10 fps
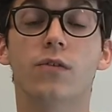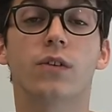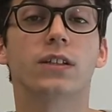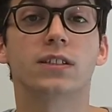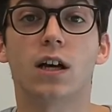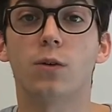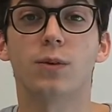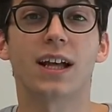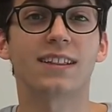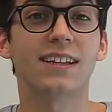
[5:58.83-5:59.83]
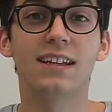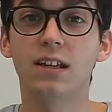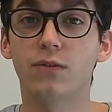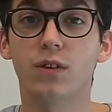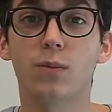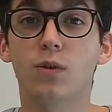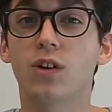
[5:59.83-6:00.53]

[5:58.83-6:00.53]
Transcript: for the sun, without the need for the moon.